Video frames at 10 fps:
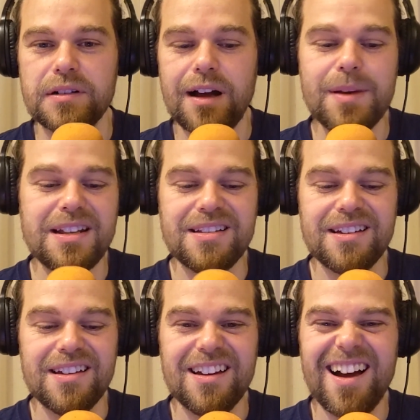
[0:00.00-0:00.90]
I mean,
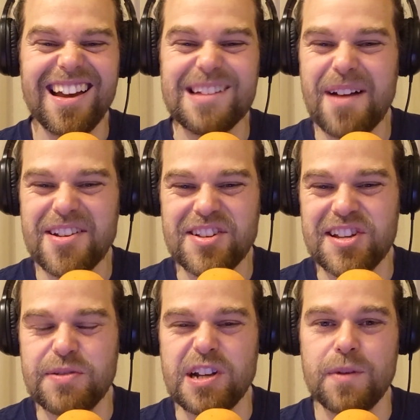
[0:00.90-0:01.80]
I can imagine a
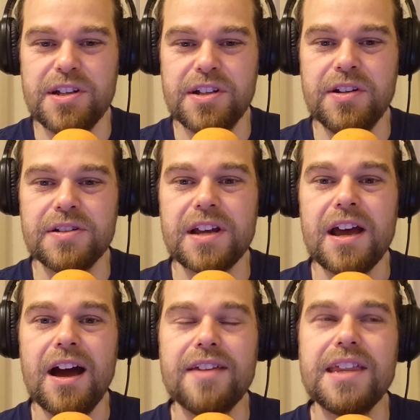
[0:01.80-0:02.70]
situation where you could.
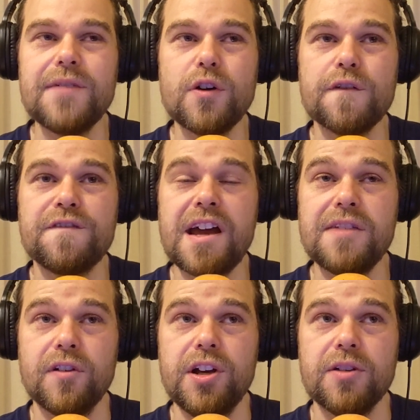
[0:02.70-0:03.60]
I think if you're a
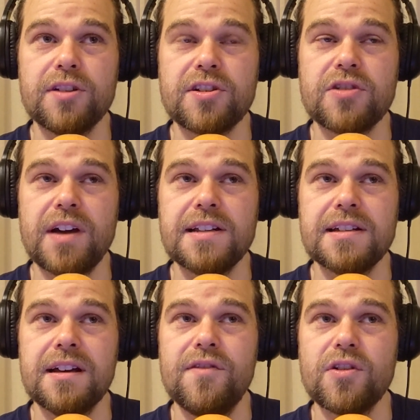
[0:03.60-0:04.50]
faithful, you can trust a
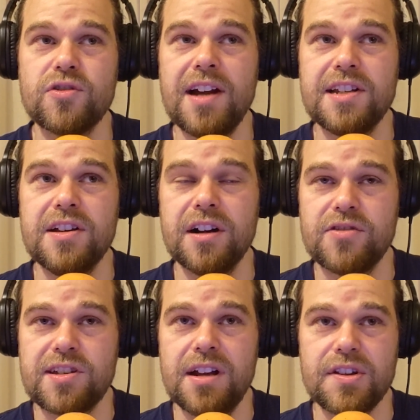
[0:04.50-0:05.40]
traitor. If you're a traitor, you can't
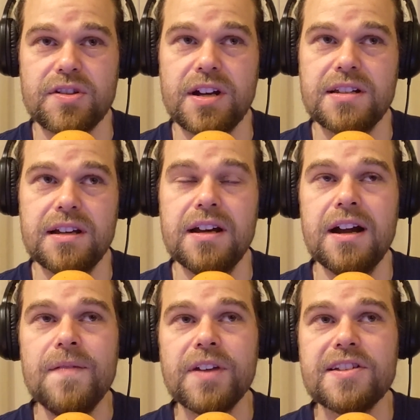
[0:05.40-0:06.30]
trust another traitor.
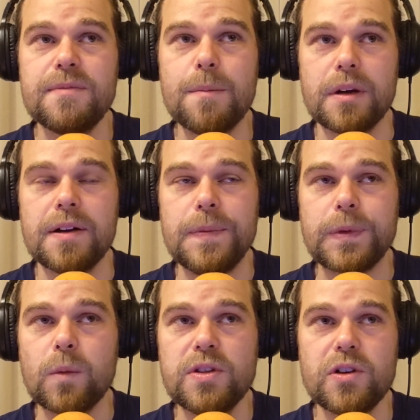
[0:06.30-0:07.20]
Because remember,
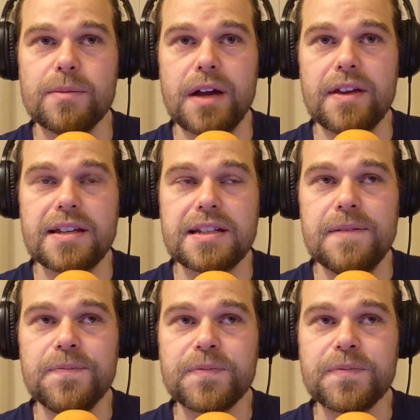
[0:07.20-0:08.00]
we're talking about this.